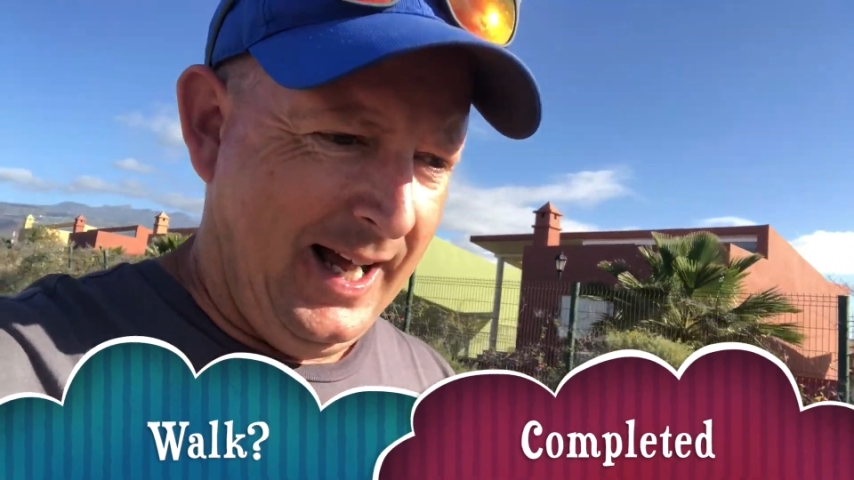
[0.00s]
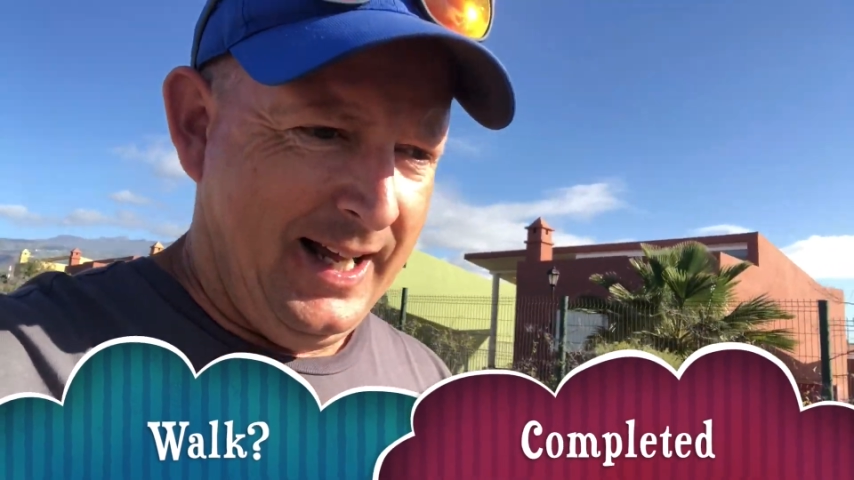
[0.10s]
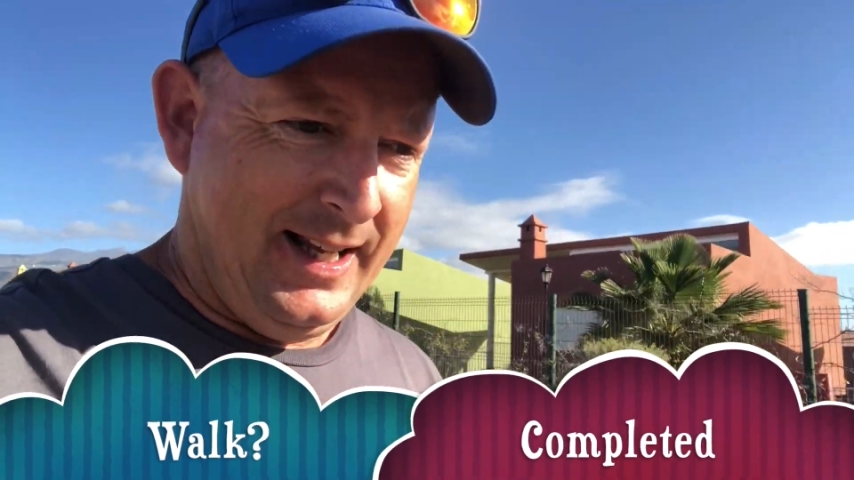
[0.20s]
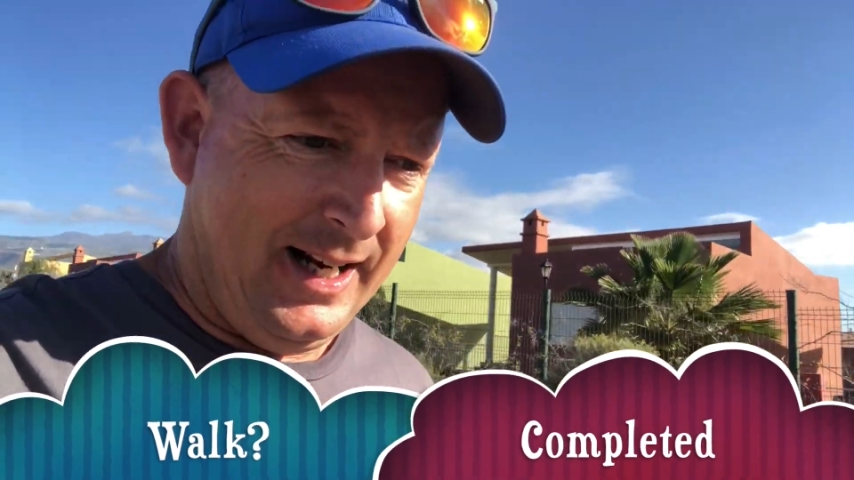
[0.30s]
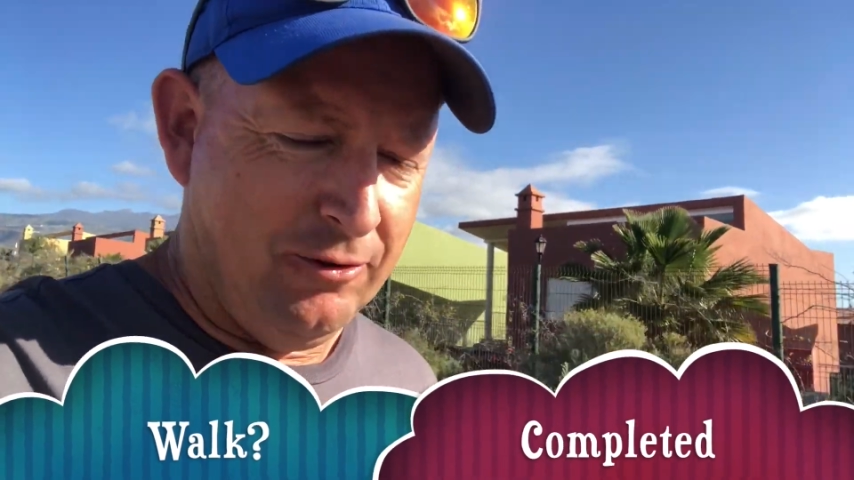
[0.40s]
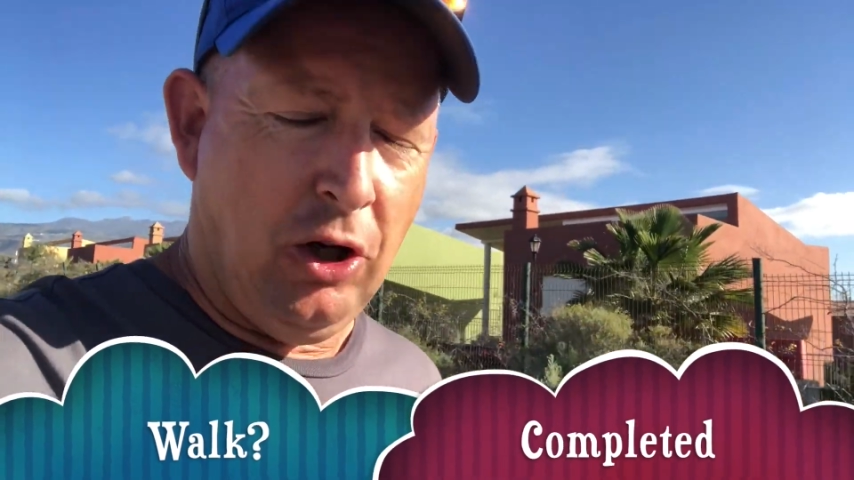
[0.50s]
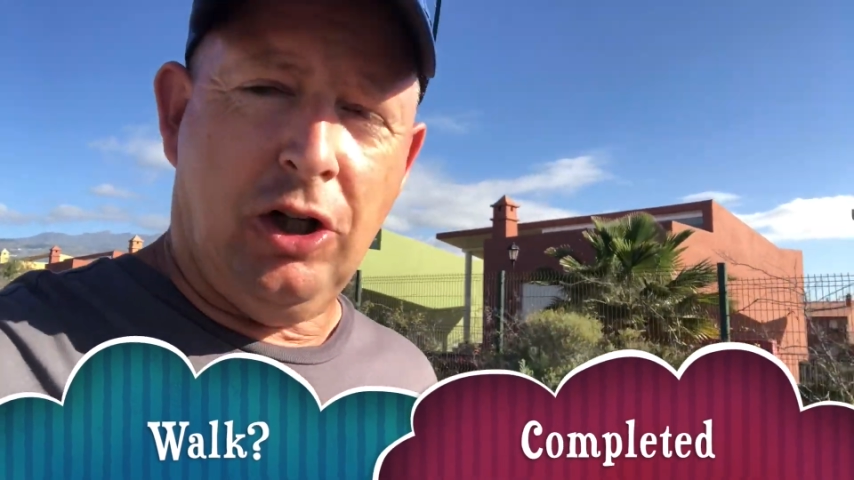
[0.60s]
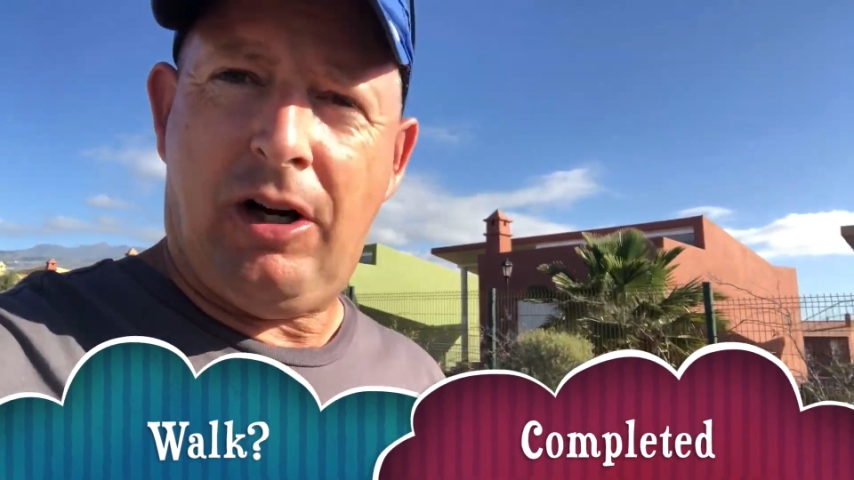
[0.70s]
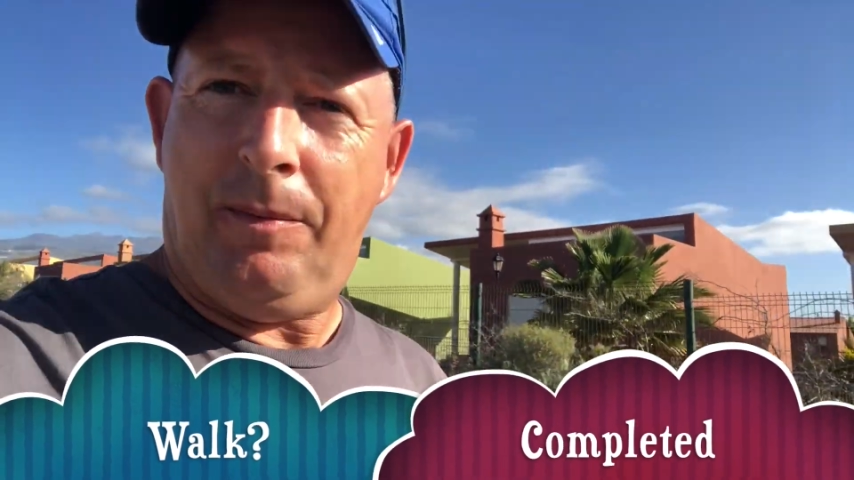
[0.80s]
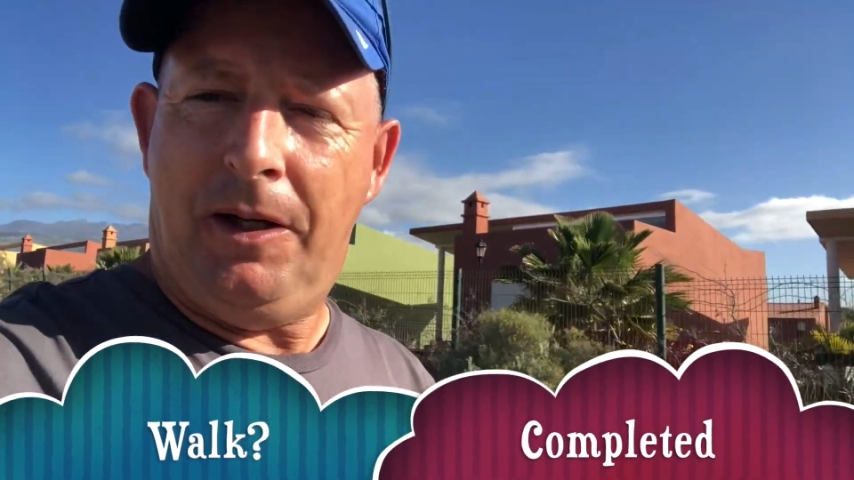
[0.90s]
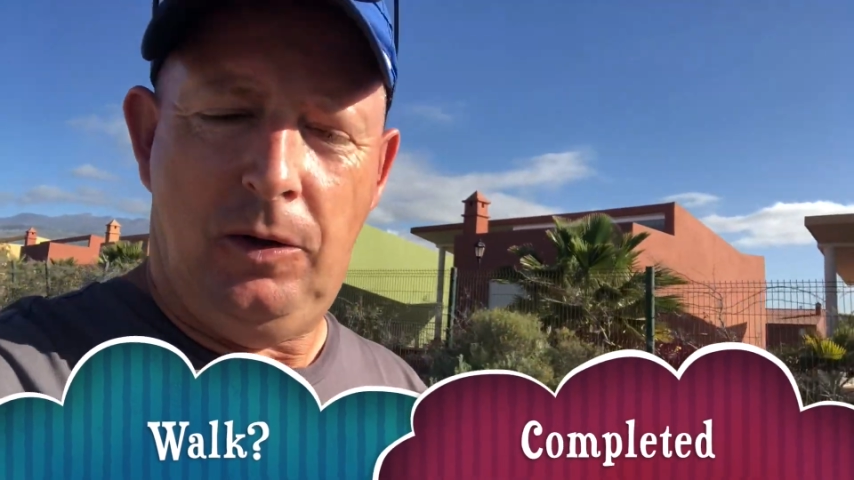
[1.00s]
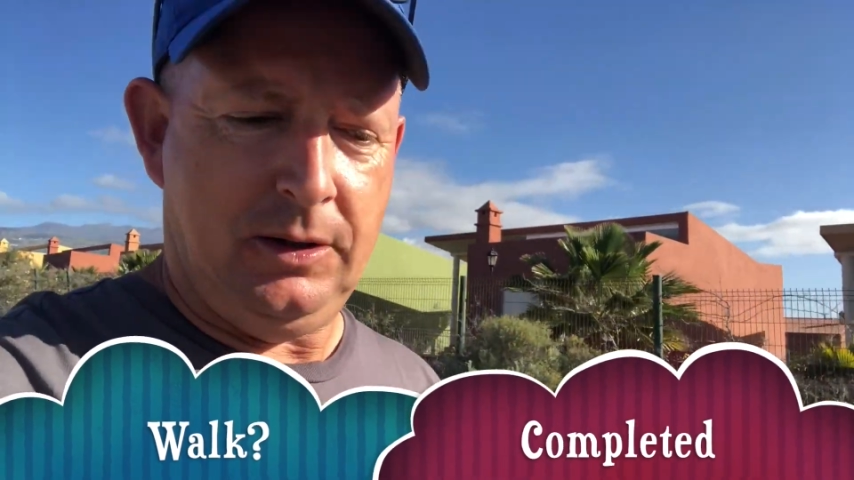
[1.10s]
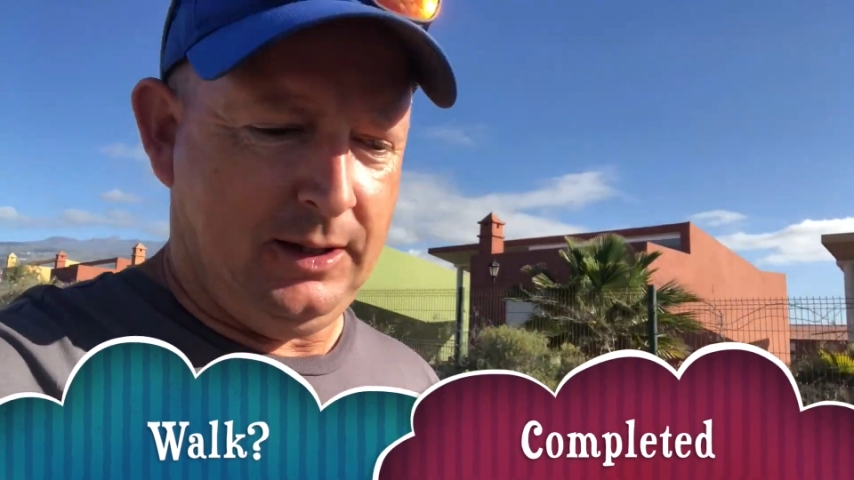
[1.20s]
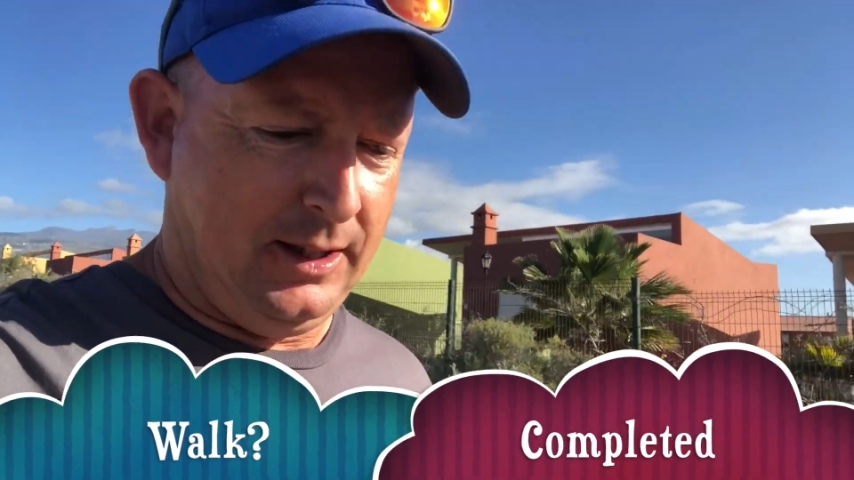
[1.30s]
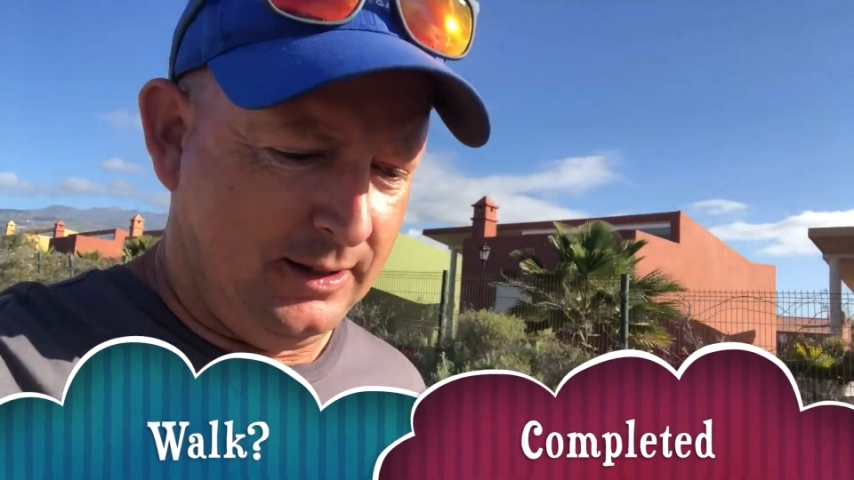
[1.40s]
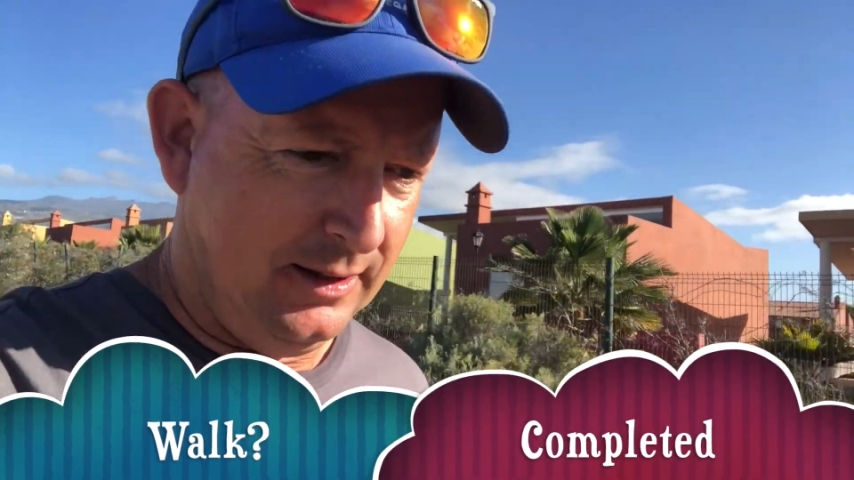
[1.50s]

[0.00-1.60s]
Then I've got a crappy old uh,